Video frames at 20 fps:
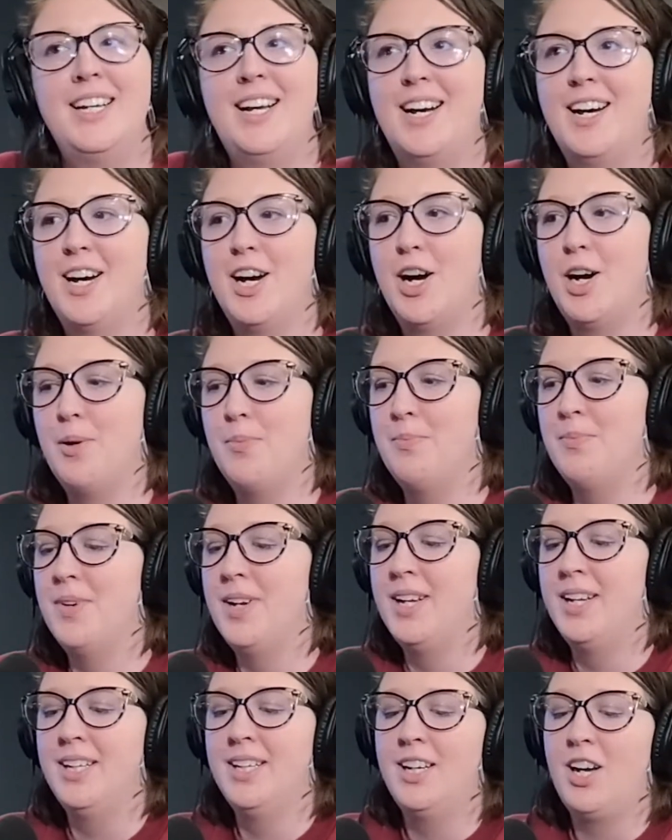
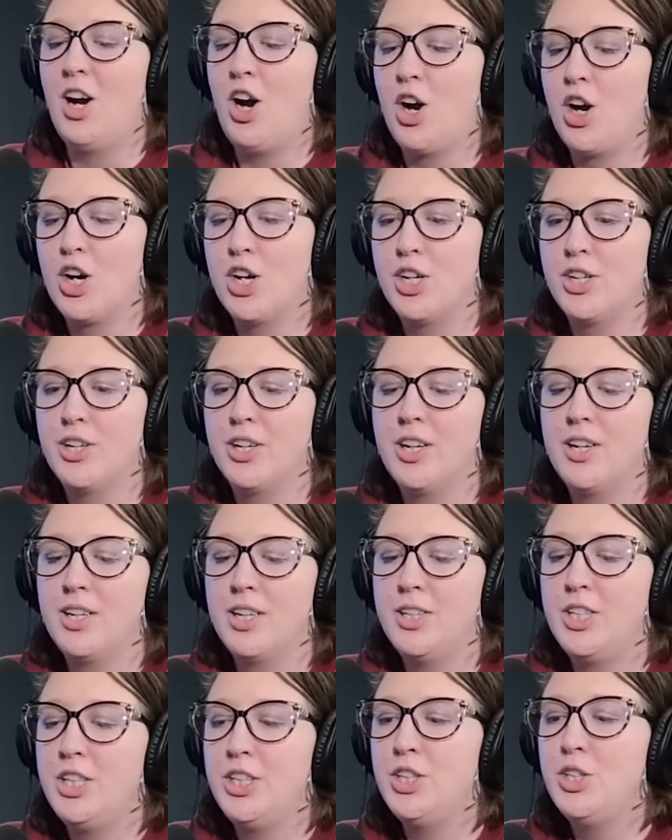are
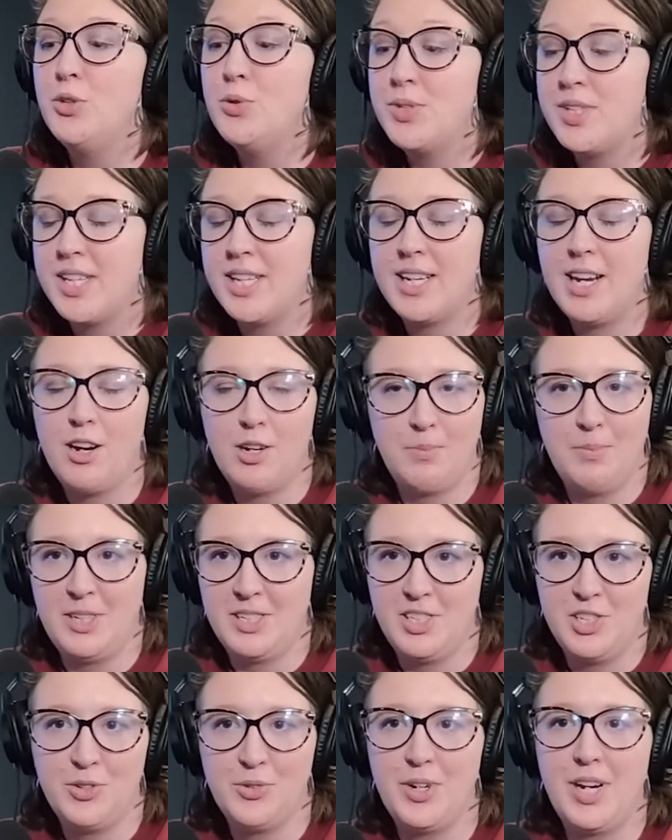using
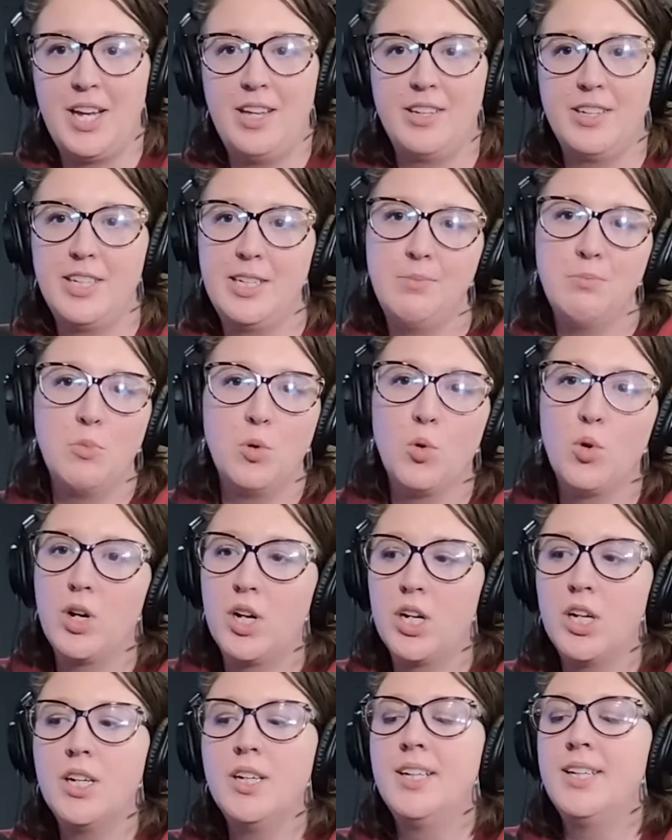augmented reality
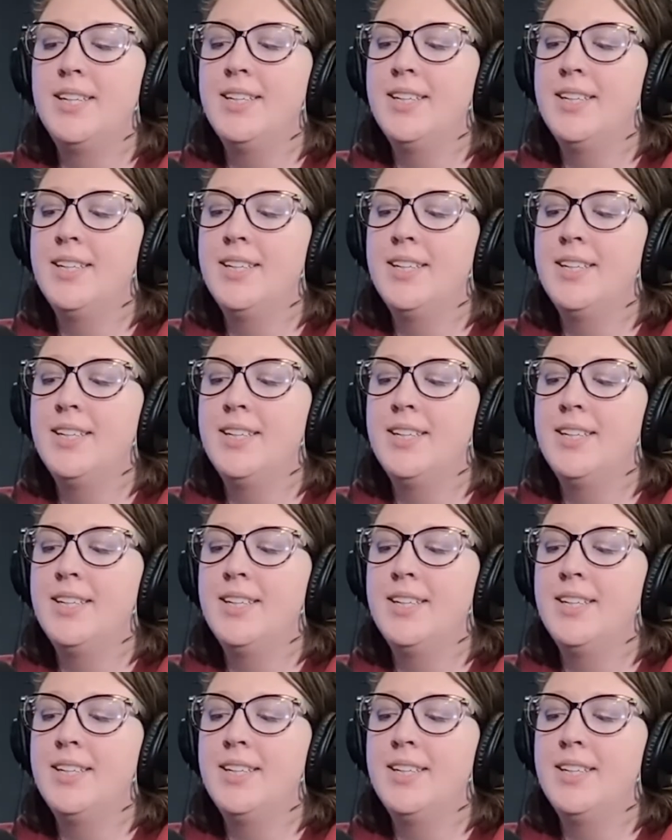more.